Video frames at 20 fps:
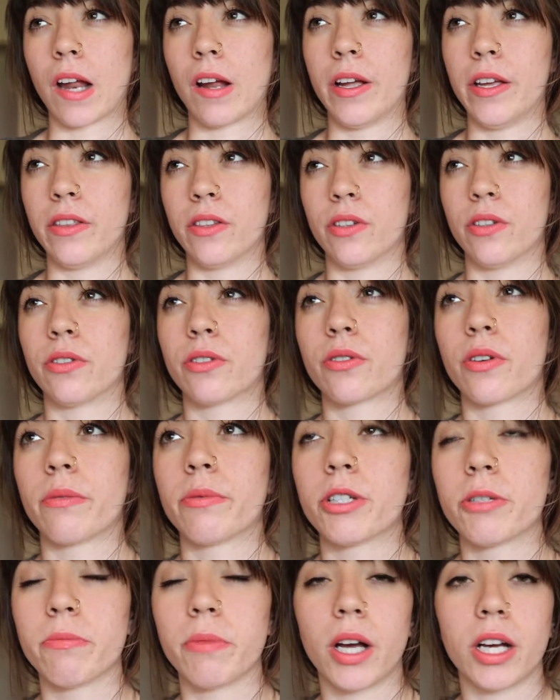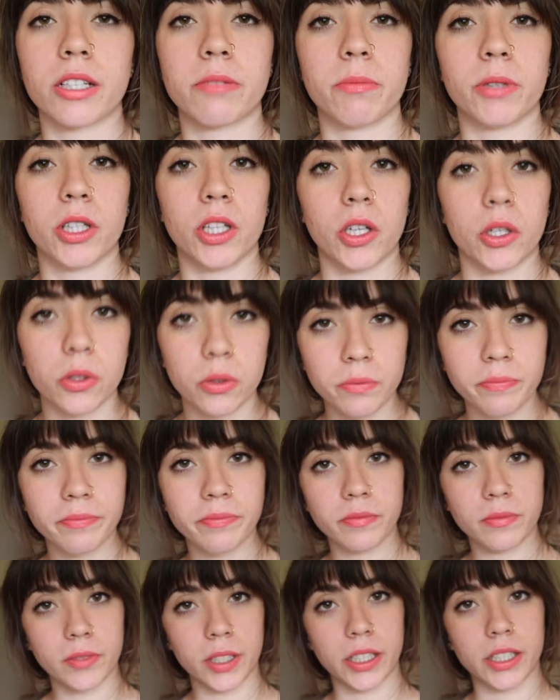in the description box below,
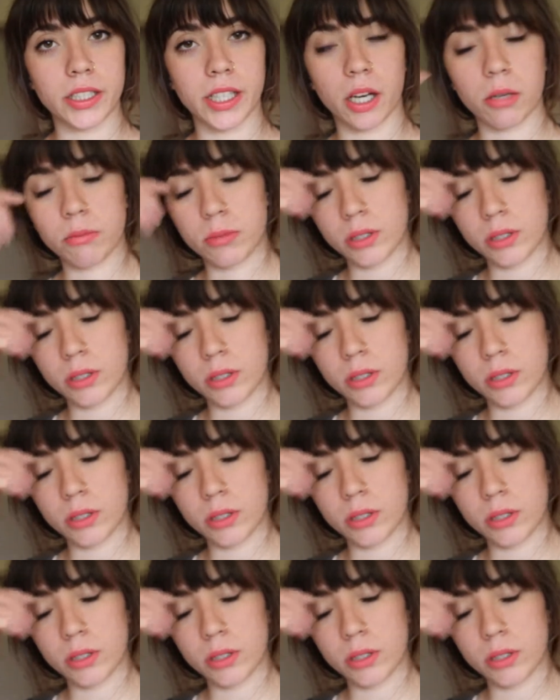link down